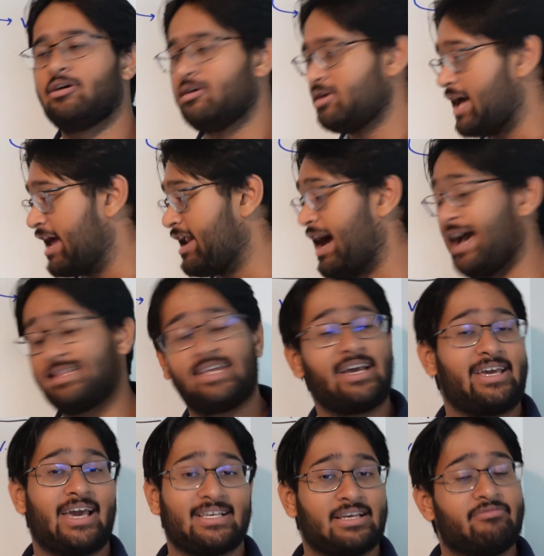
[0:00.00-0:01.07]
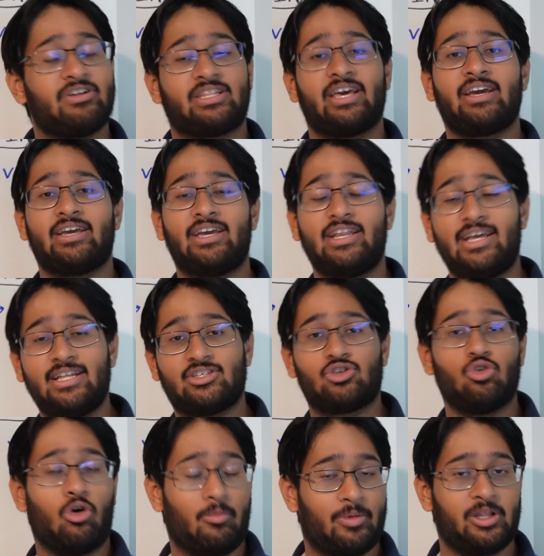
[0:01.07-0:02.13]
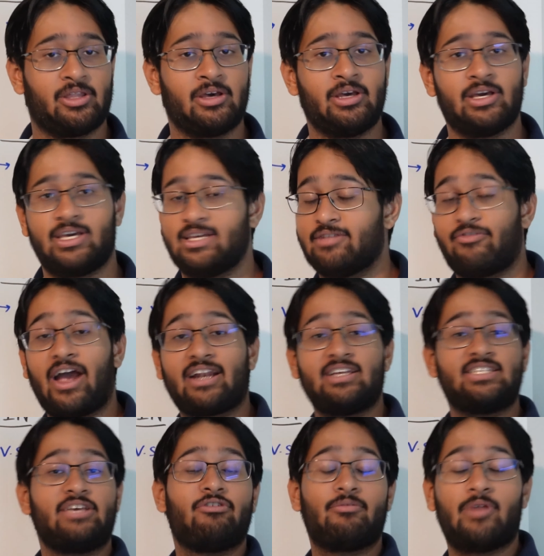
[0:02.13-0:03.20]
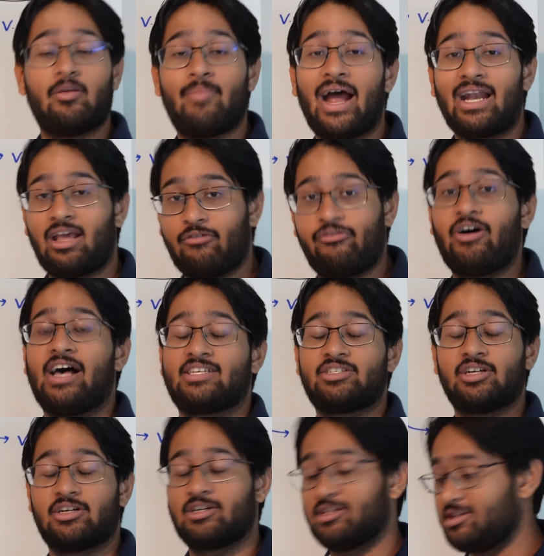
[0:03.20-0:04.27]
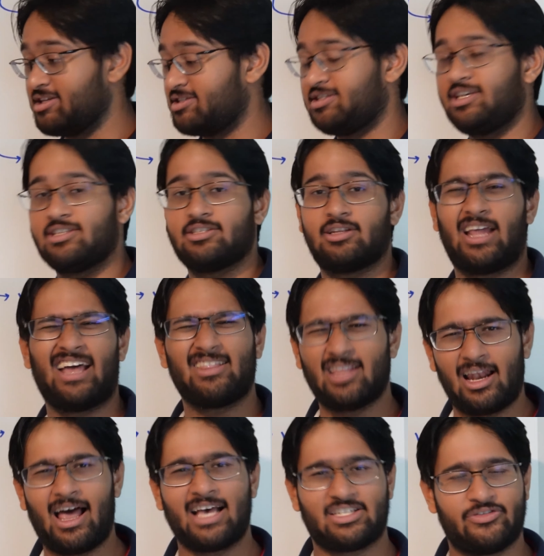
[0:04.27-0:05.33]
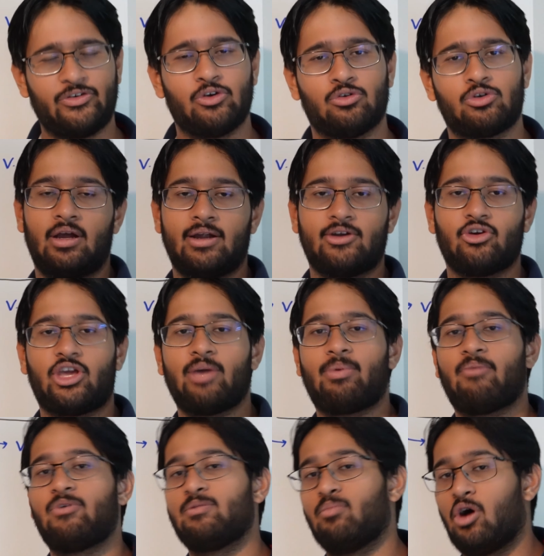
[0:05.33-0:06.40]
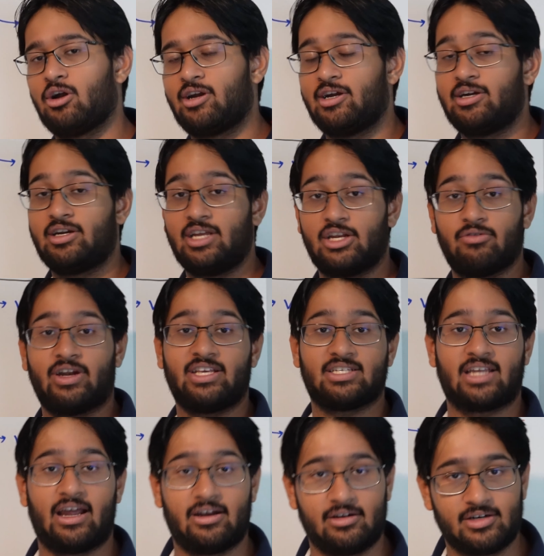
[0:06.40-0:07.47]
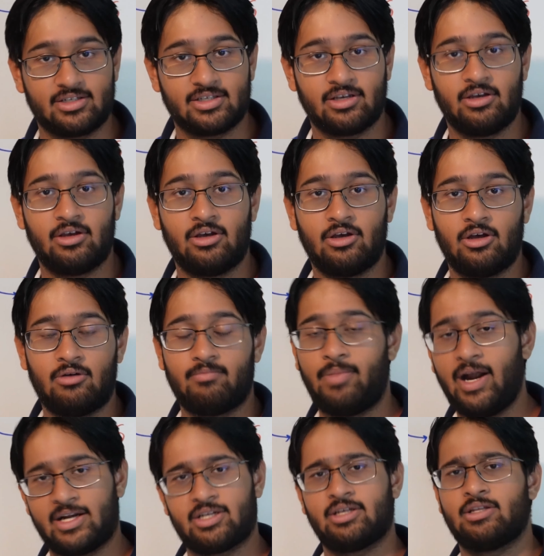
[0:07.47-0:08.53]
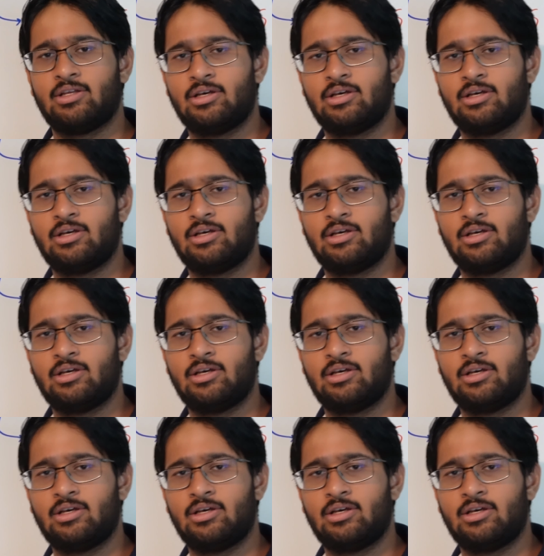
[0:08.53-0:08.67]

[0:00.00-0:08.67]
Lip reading: and I think he has everything he needs to open. In fact, he's even been batting faster this season and the last few to keep up with modern T20 standards. But